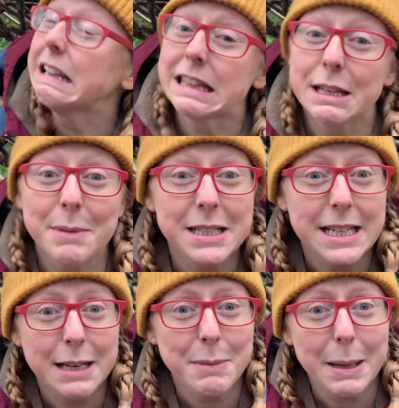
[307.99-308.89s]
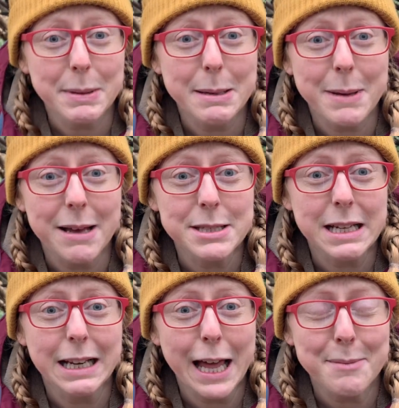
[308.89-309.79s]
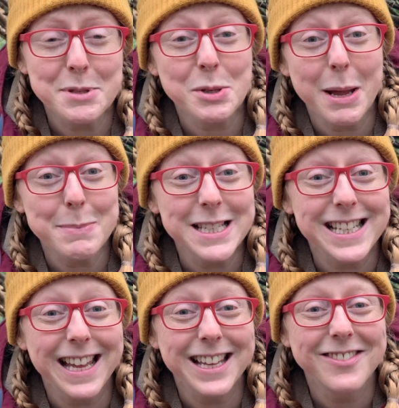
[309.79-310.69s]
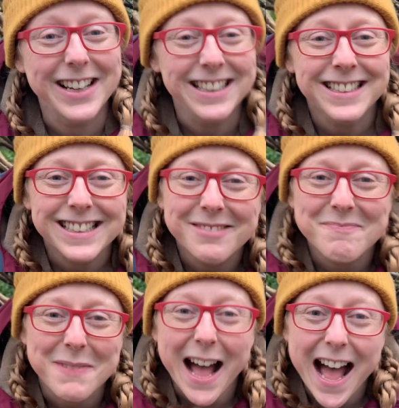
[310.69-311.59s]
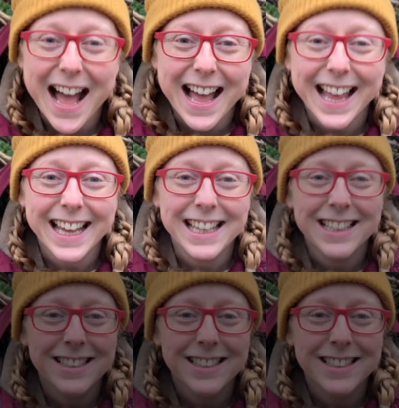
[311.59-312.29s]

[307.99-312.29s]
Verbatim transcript: I think my den might be about to collapse so I best get going. Bye! I